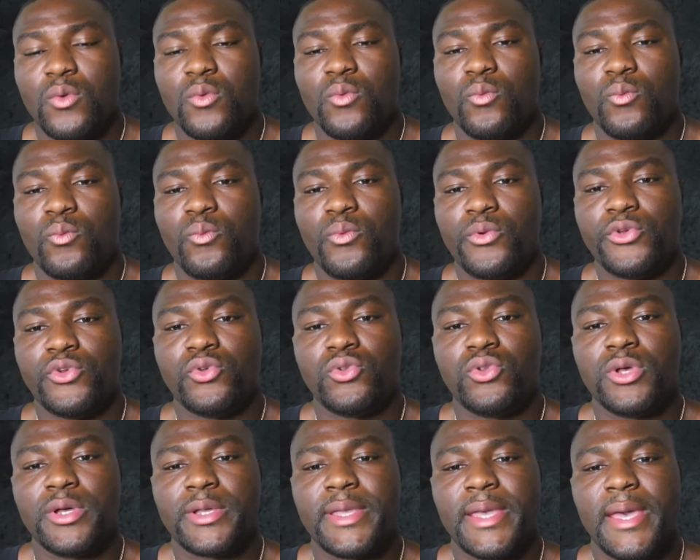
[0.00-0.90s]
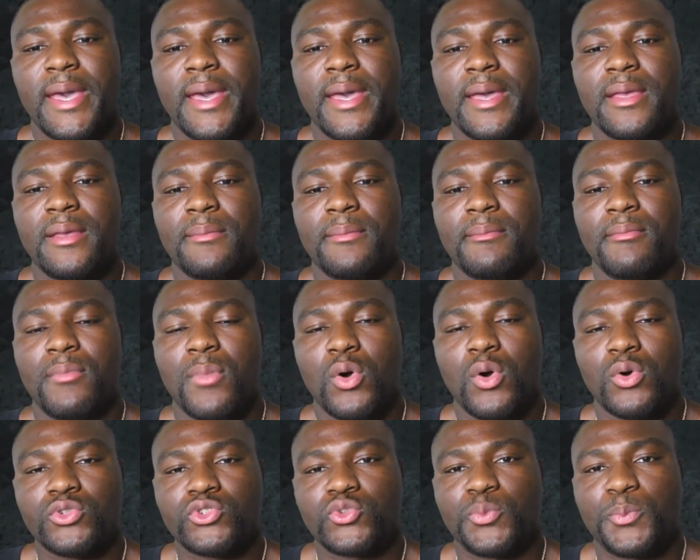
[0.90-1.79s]
When you look at
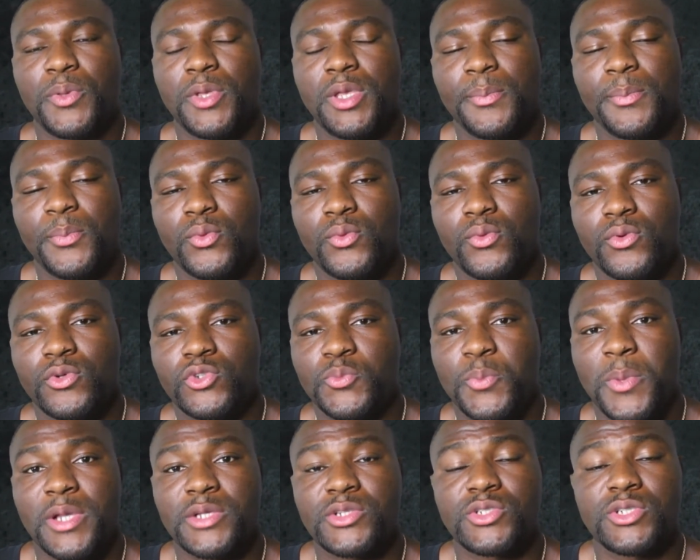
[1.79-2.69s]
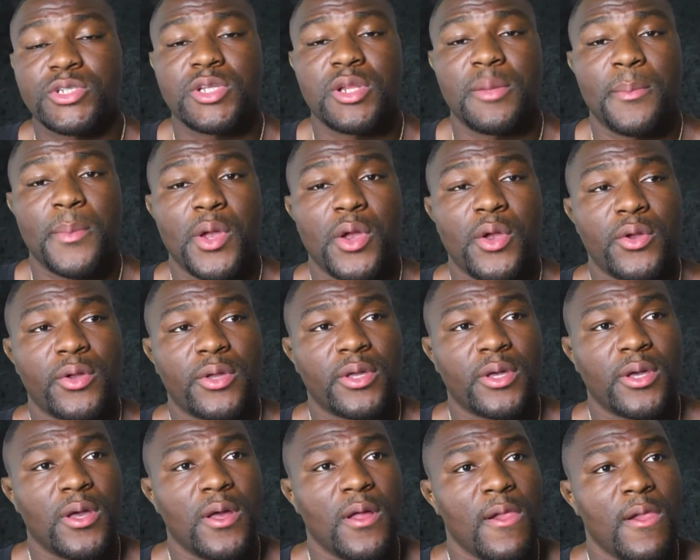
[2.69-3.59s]
most people, especially in
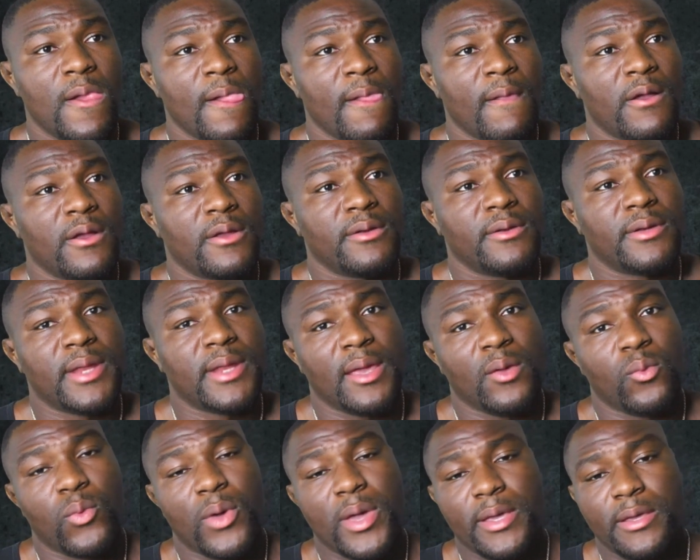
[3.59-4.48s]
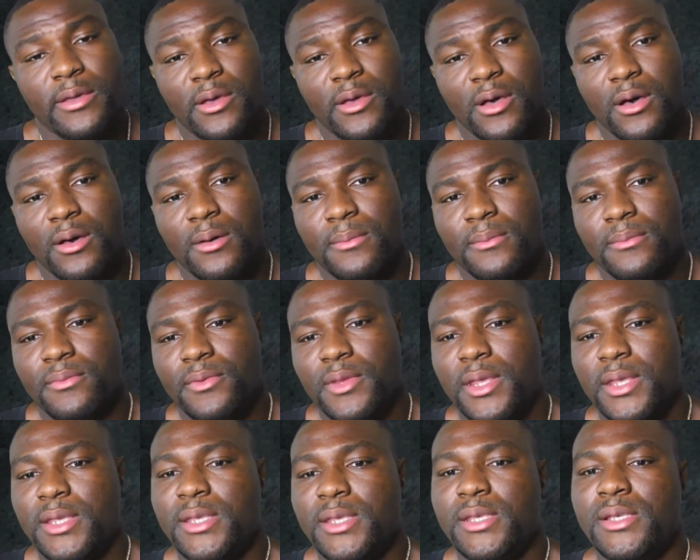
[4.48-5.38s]
America, they wake up, they
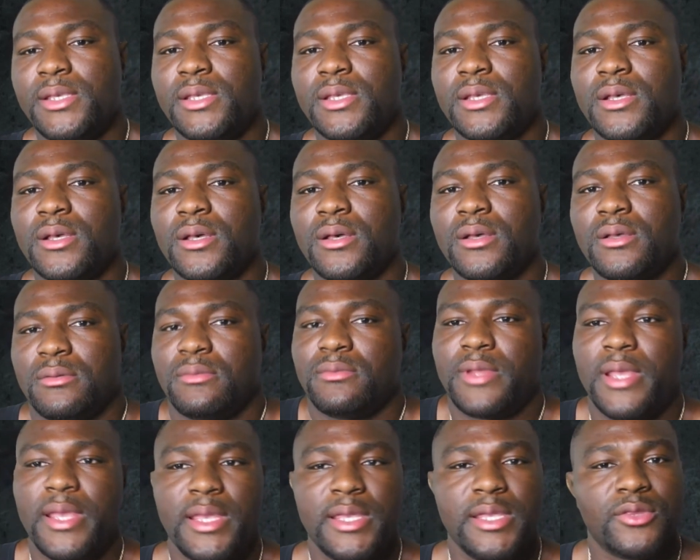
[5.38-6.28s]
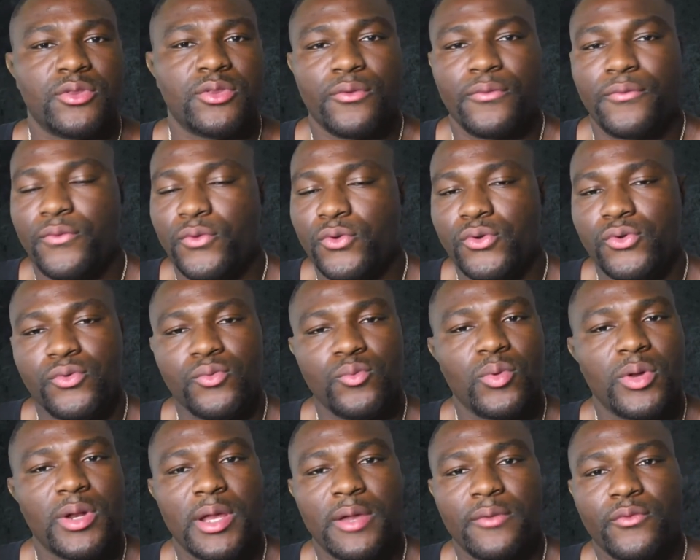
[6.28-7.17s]
eat their food,
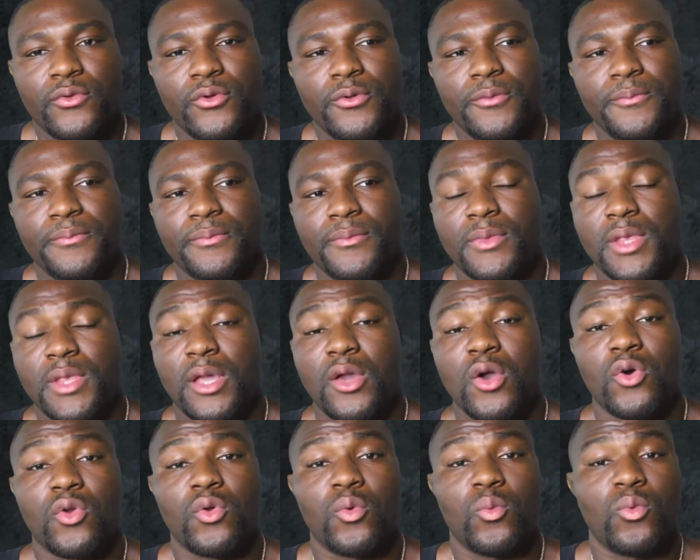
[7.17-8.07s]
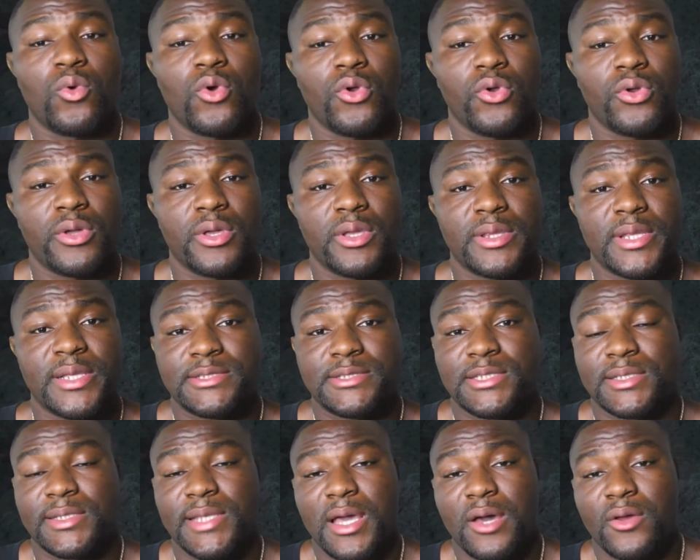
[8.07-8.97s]
whatever. They go to work, they
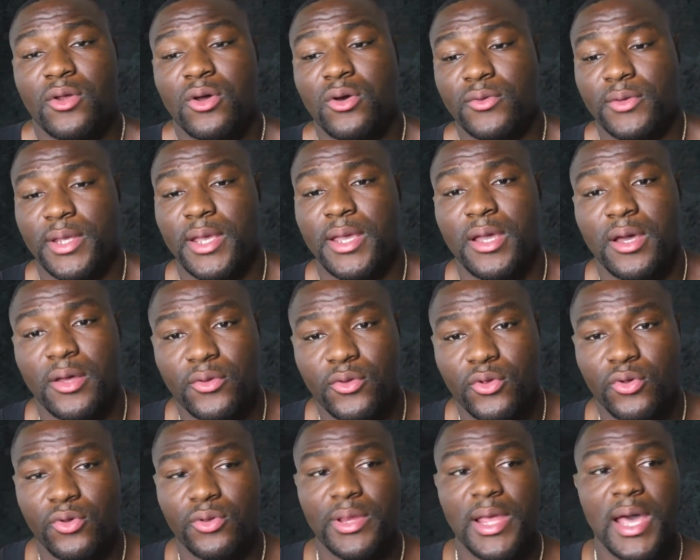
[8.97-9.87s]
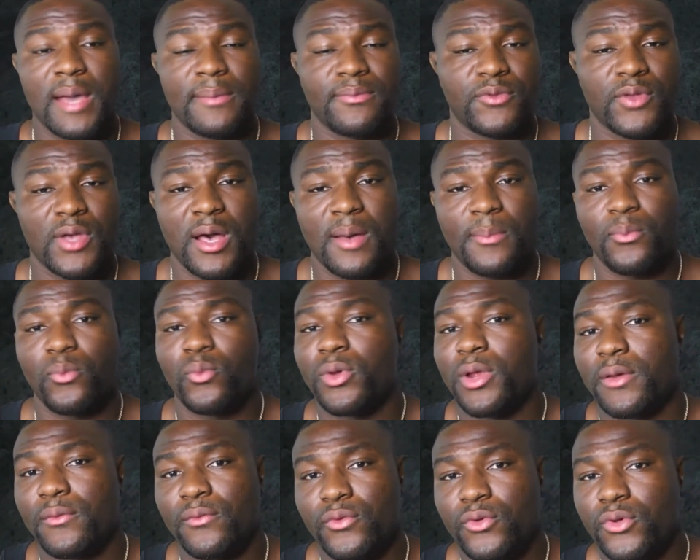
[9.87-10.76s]
sit down all day on their laptop,
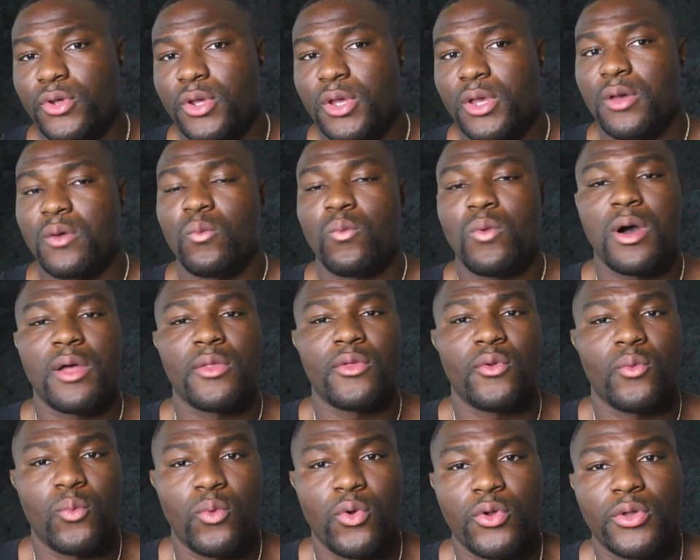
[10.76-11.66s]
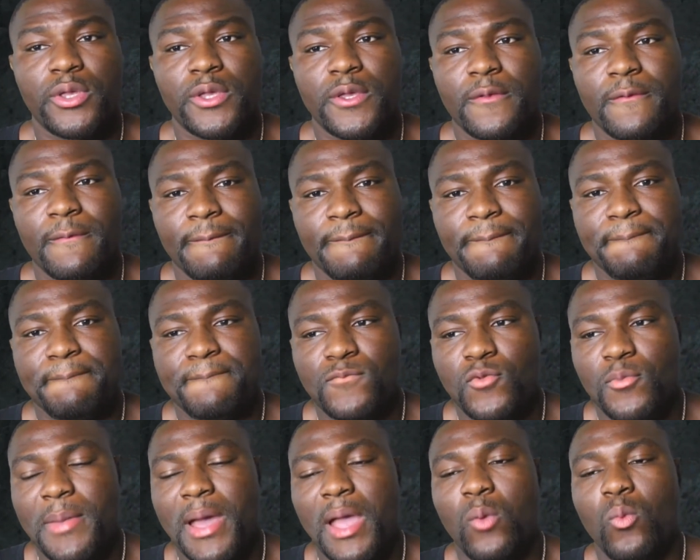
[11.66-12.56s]
whatever, while they're working.
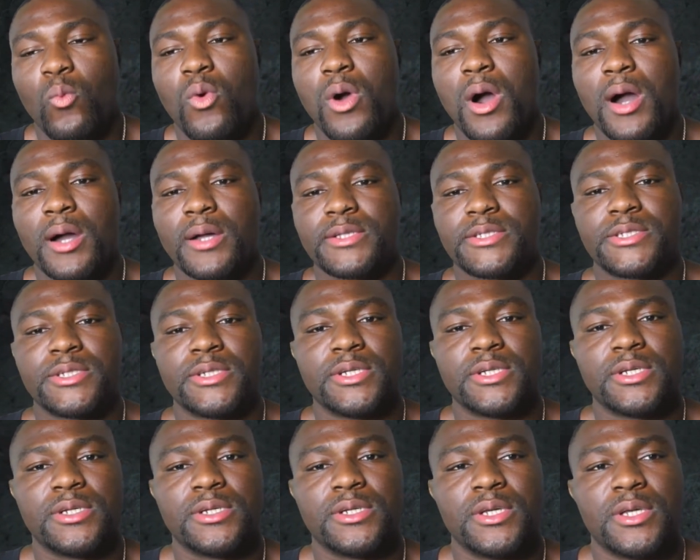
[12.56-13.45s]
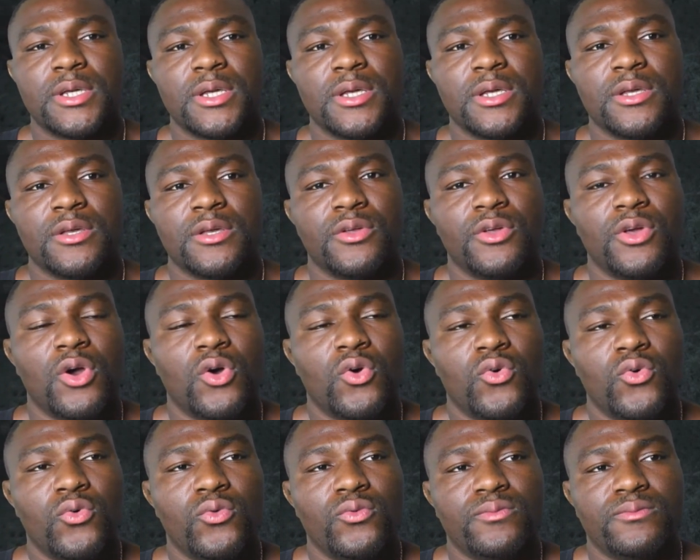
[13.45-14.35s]
You might walk to
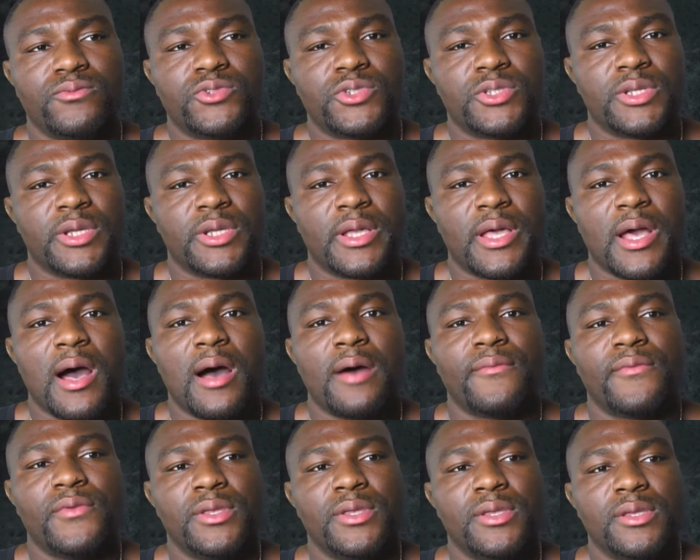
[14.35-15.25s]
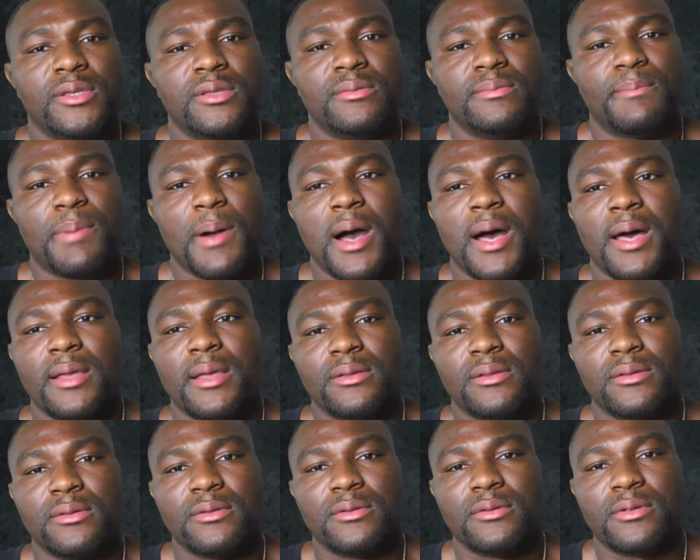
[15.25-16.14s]
go to the coffee pot
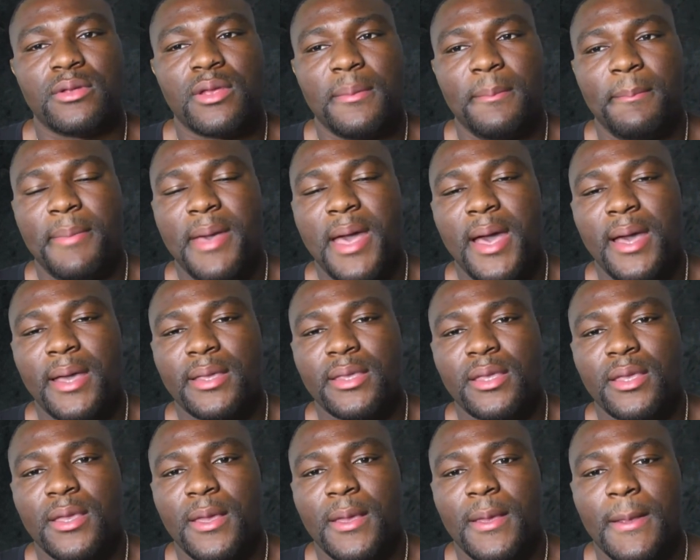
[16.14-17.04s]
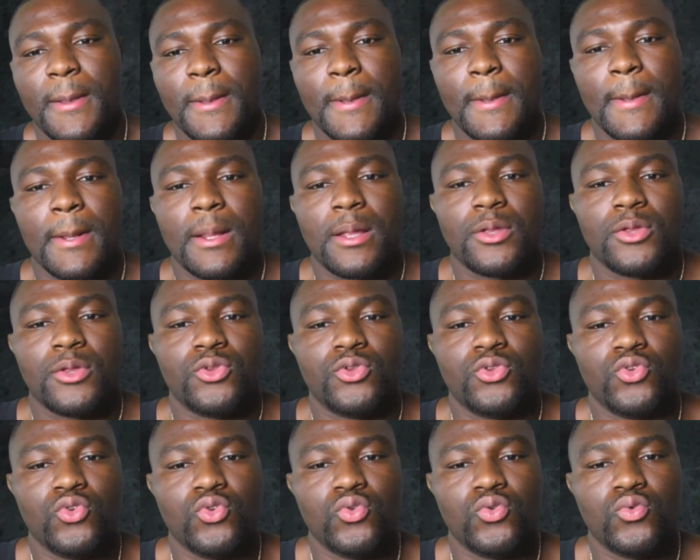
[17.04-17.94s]
and back.
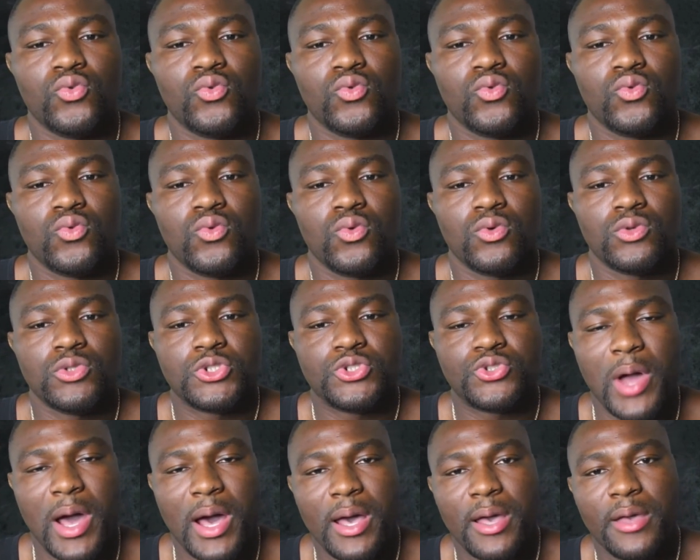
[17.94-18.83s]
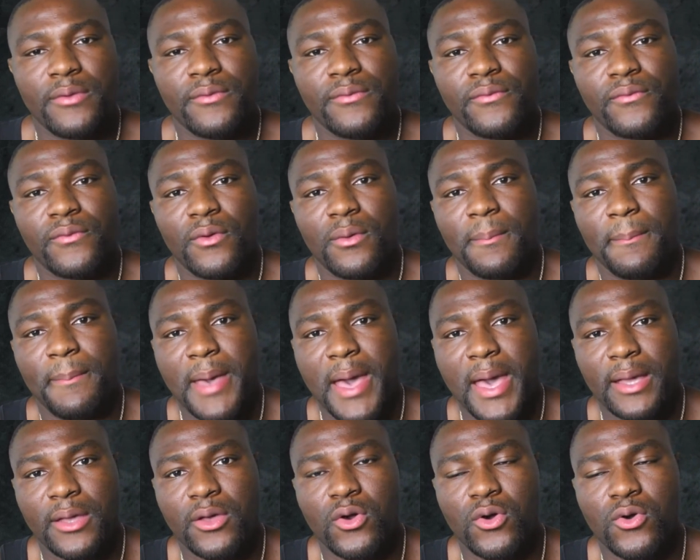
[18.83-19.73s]
You drive
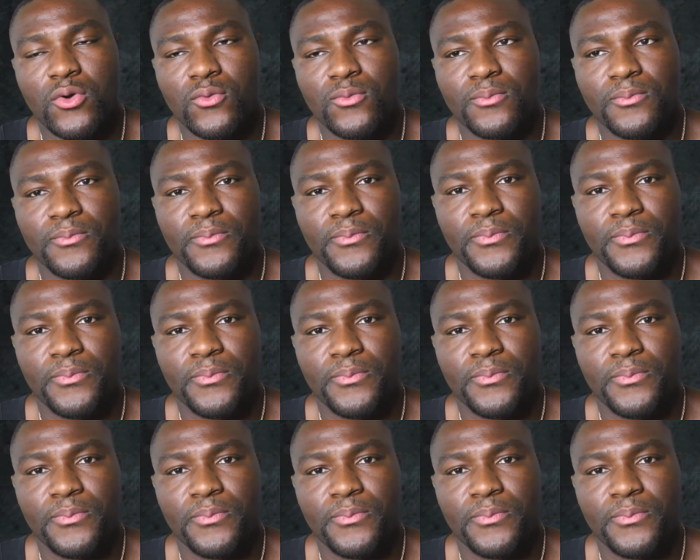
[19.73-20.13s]
back home.